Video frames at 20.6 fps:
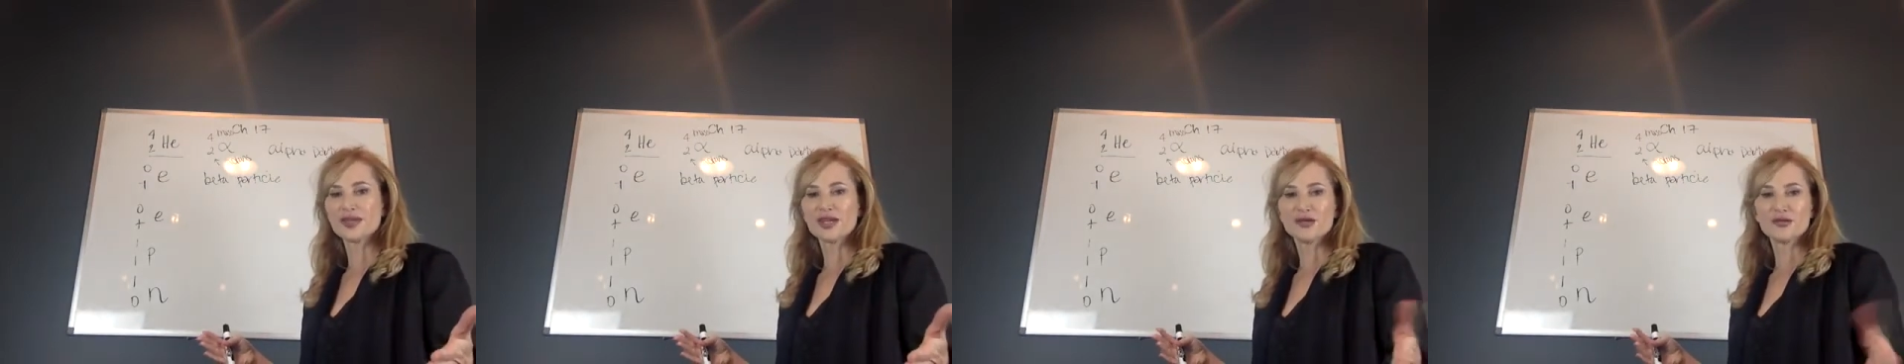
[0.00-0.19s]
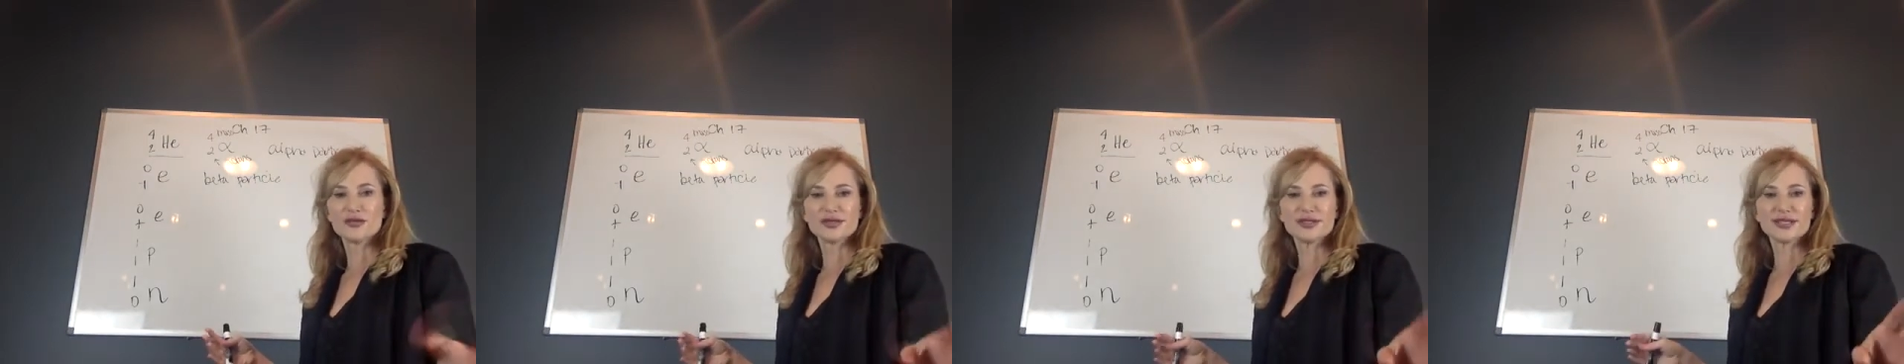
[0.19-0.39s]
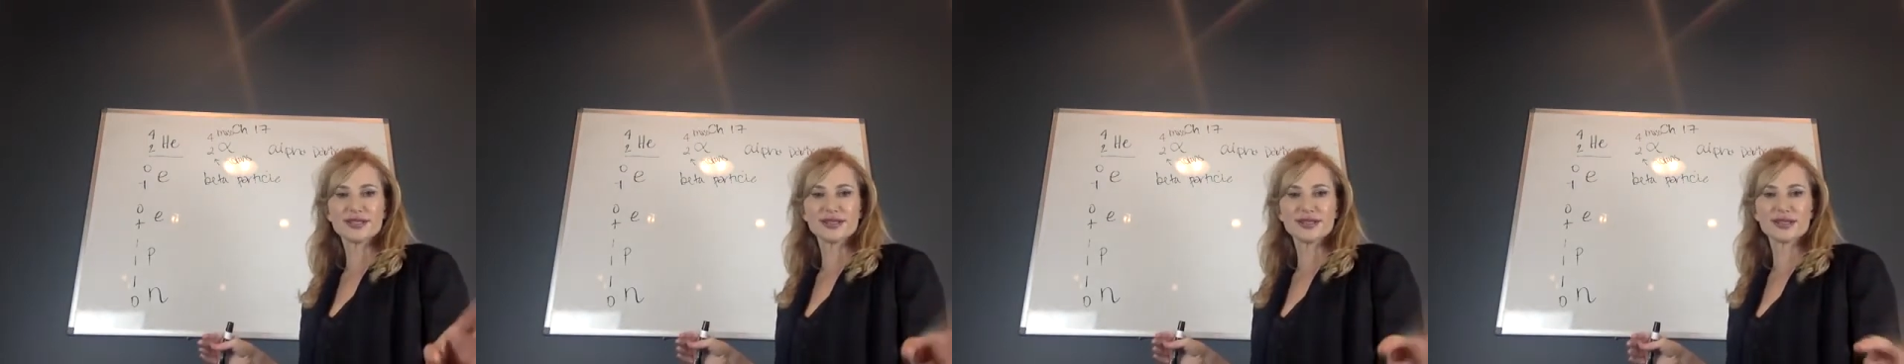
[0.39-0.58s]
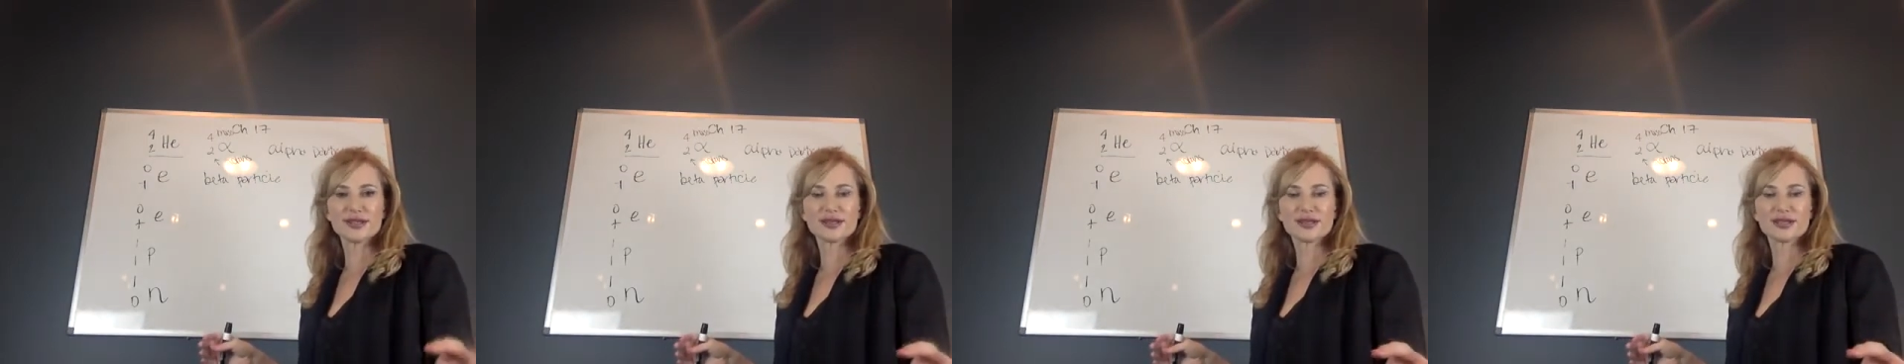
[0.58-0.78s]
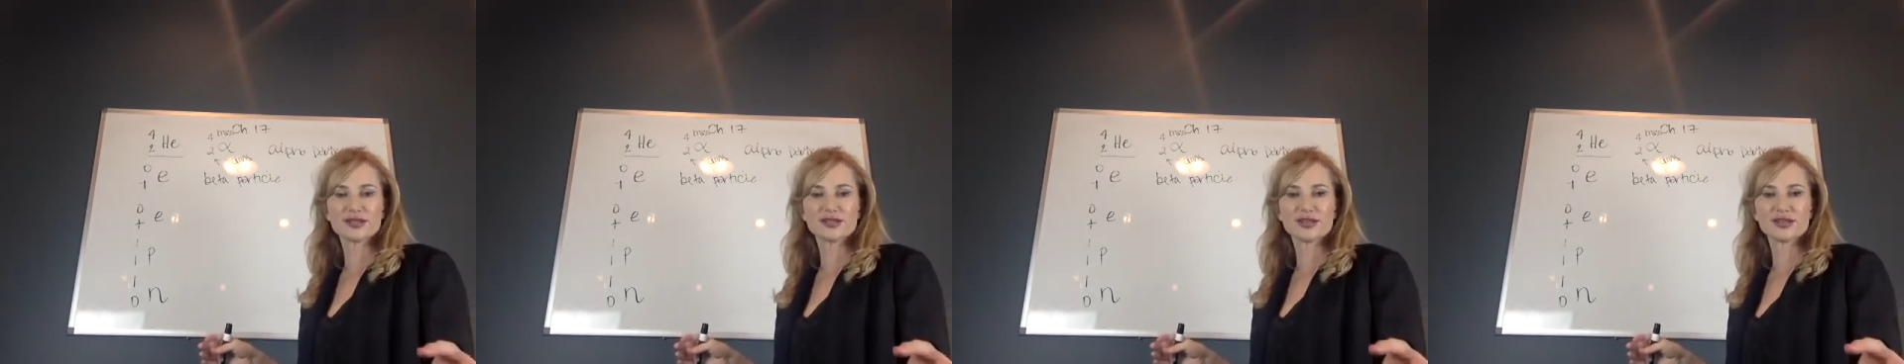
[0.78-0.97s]
we say that
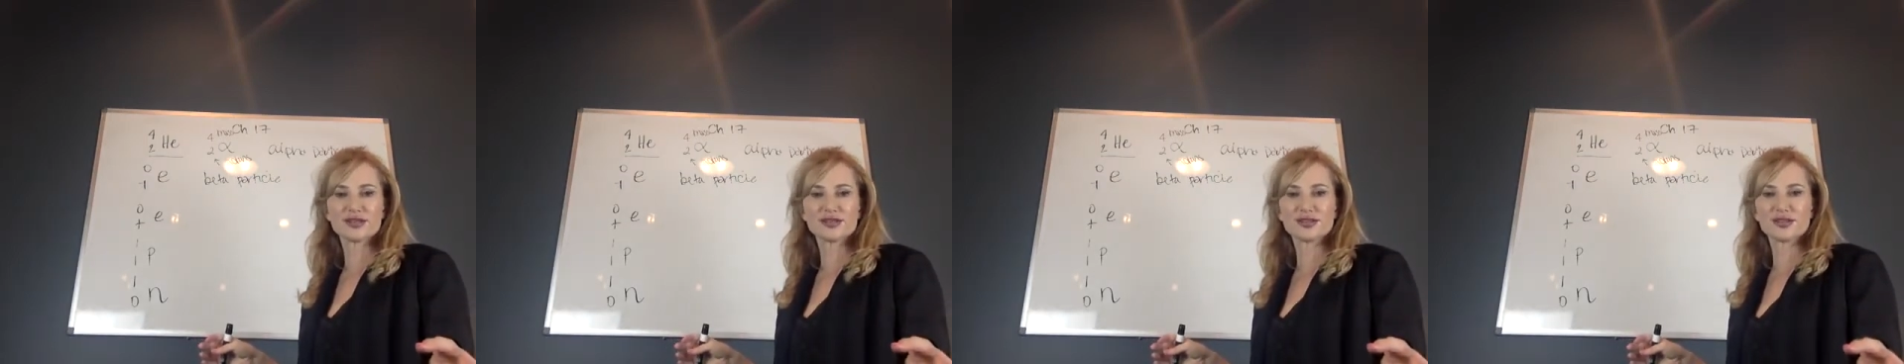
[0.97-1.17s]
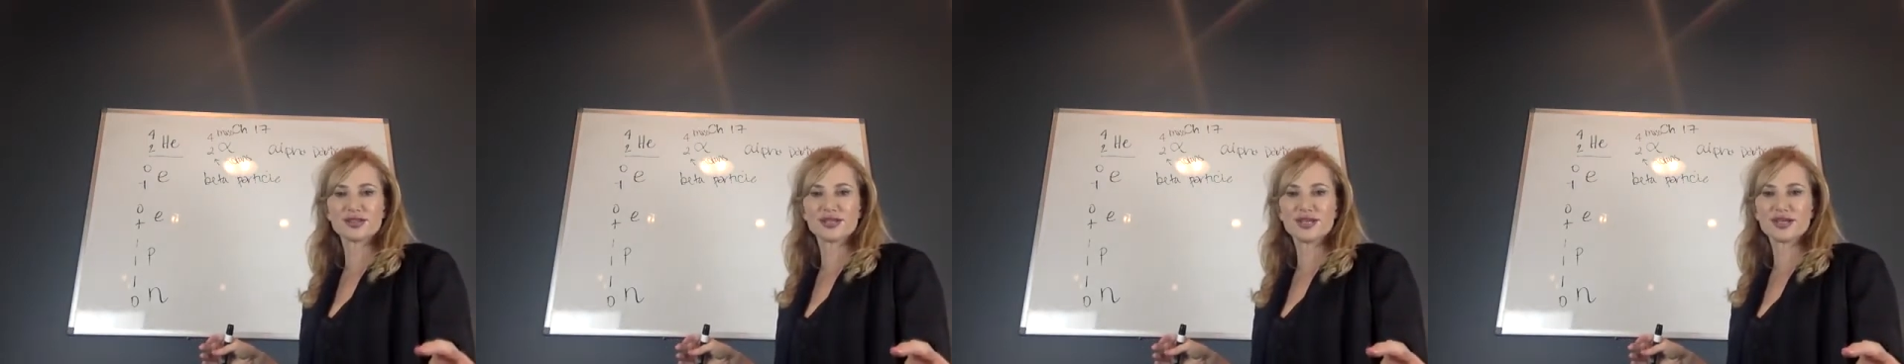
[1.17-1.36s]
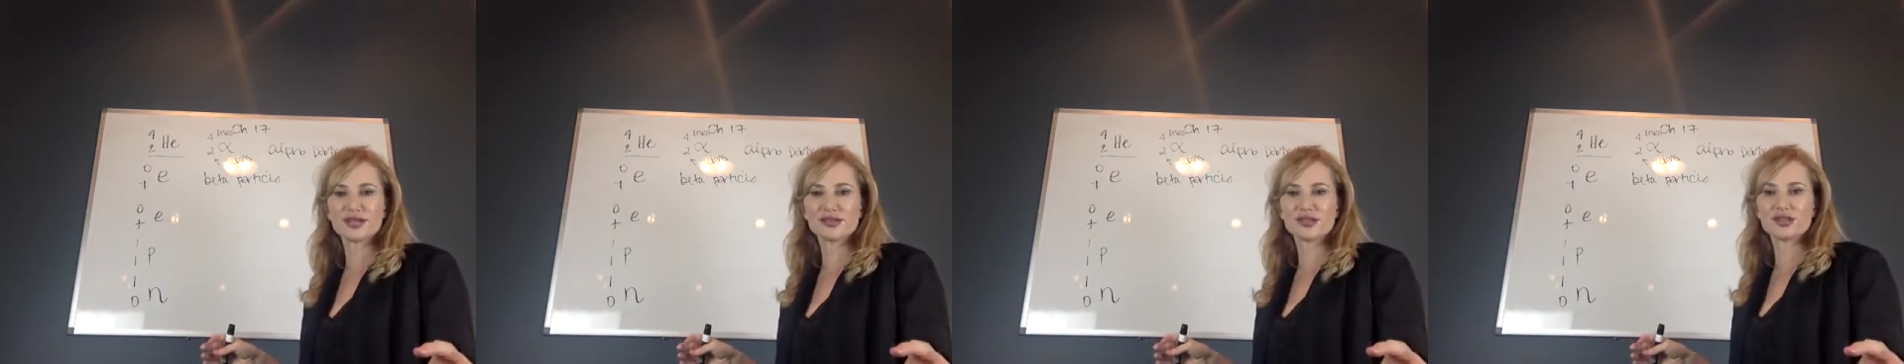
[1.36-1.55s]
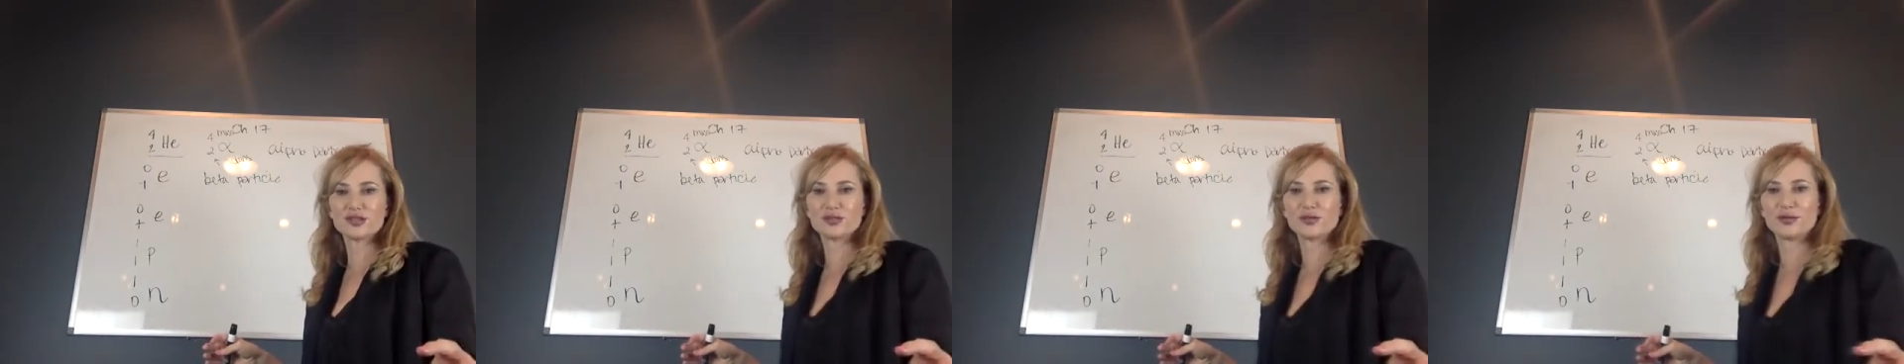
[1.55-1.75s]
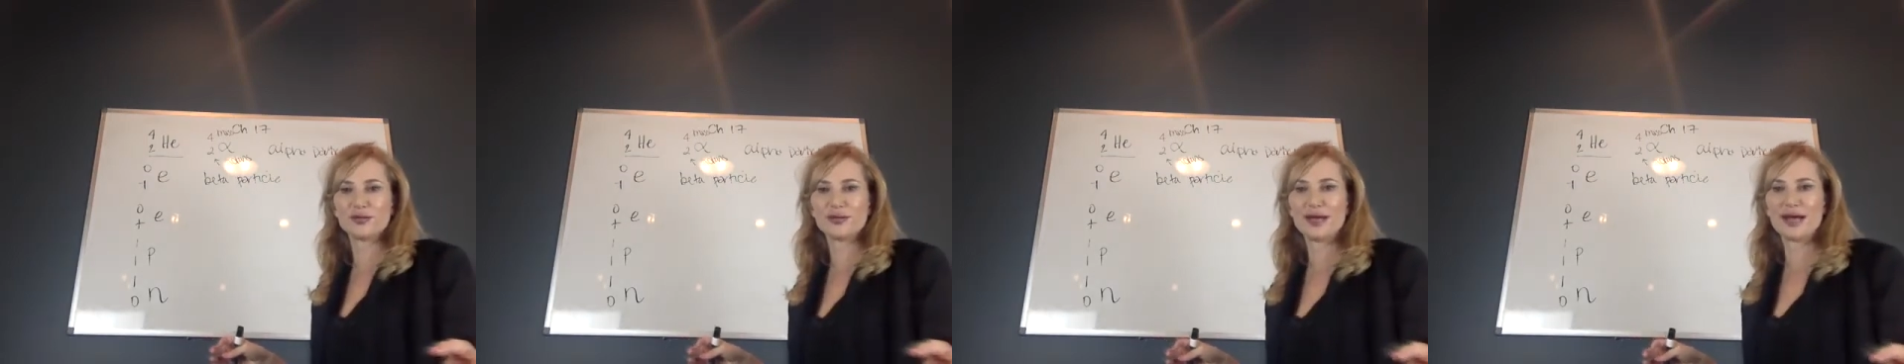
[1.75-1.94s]
electrons are
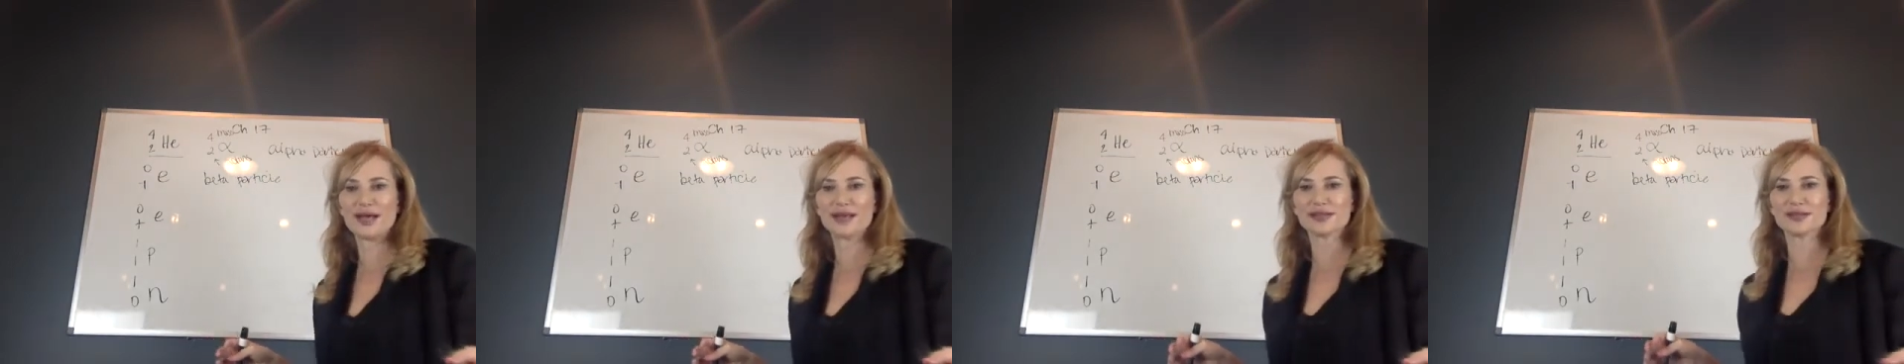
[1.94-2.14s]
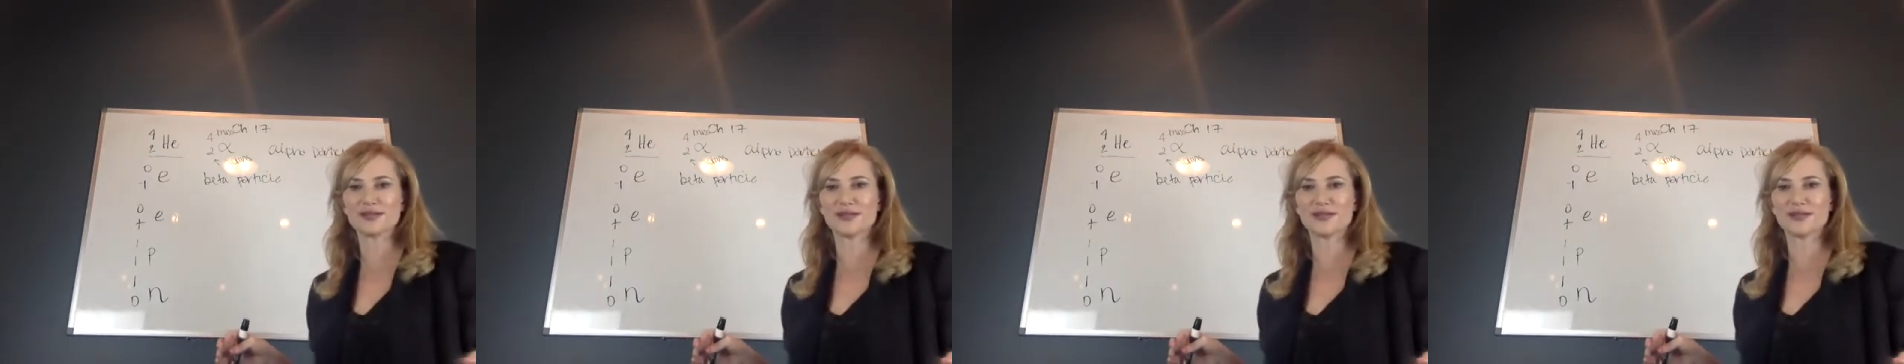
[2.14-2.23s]
negligible mass,